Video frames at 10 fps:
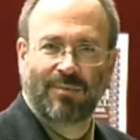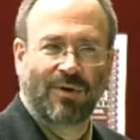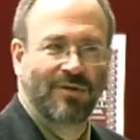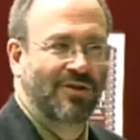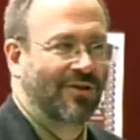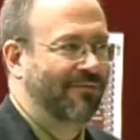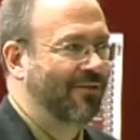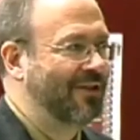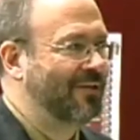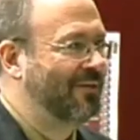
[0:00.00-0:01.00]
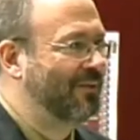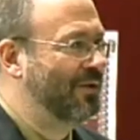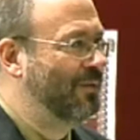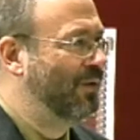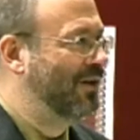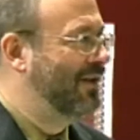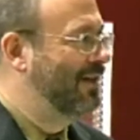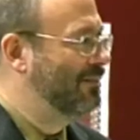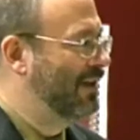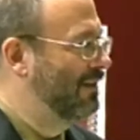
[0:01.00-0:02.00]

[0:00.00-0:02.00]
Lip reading: approached the front of the room when it came